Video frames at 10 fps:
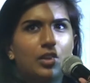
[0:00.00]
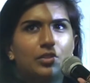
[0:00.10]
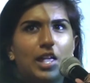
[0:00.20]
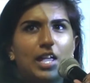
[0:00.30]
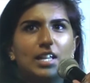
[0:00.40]

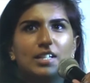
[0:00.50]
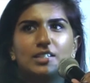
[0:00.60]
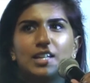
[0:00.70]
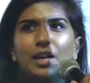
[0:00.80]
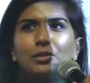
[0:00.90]
they
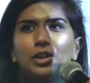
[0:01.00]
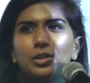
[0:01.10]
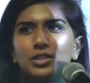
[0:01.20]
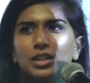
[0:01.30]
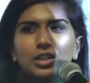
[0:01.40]

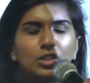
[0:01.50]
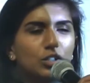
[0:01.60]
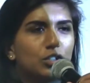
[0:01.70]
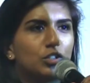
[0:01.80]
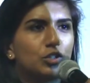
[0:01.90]
downloaded
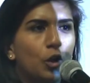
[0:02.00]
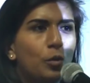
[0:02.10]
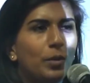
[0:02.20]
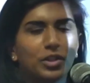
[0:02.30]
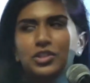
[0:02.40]
so
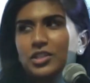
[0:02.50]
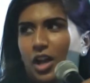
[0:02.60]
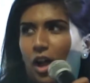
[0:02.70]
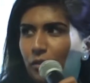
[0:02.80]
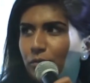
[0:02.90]
much
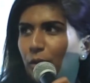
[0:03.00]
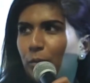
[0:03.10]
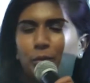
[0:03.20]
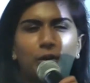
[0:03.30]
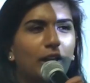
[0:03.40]
stuff, and
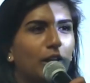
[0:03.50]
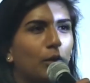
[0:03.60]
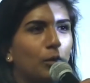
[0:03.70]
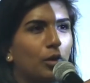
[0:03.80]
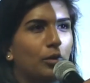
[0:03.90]
we were like,
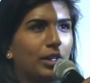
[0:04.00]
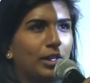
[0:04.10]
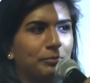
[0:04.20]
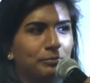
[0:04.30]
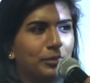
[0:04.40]

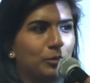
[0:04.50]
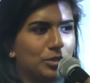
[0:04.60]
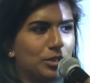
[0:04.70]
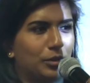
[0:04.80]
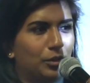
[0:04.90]
okay,
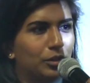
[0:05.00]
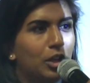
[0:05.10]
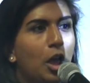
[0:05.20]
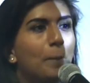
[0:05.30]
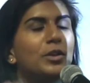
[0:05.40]
what's going on?
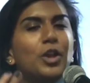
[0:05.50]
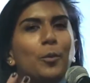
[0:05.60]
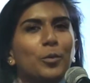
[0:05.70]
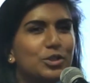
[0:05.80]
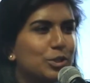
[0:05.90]
No
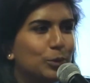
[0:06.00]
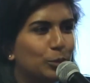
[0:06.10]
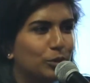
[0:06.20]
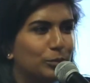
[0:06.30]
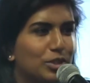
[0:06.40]
one wanted to
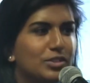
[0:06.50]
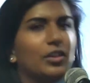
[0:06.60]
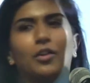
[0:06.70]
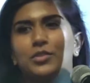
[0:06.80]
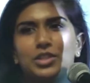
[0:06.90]
call them because
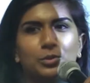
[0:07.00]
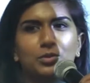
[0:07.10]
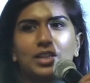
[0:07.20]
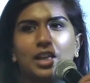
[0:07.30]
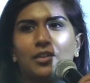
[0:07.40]
obviously you don't
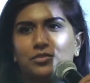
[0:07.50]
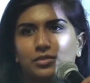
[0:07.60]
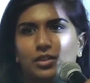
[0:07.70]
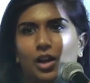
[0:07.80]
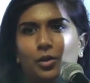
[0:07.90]
want to say,
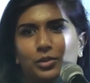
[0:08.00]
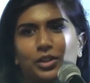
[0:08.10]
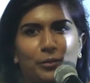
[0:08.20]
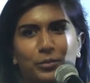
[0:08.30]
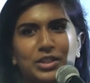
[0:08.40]

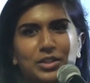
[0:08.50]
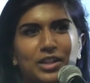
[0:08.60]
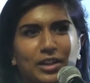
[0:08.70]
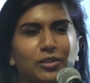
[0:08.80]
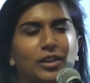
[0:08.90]
obviously you
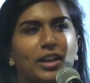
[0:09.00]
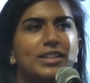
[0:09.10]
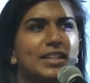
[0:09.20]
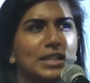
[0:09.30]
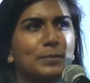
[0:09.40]
download
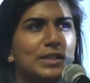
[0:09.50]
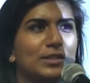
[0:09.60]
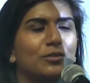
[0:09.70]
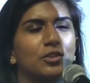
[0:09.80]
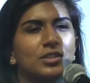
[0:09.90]
6
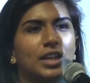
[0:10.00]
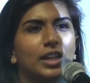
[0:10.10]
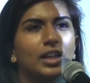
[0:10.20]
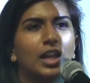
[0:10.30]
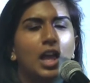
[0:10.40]
pieces of content.